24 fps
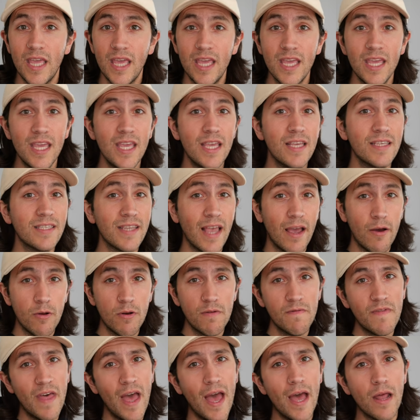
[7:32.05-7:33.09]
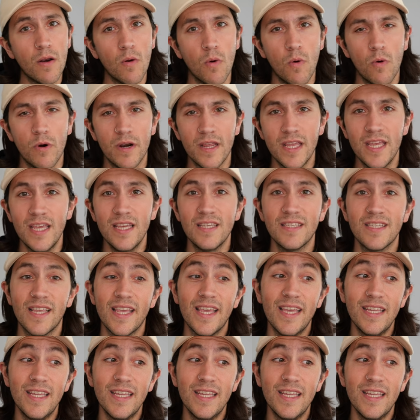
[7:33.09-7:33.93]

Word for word: Ease out of that or ease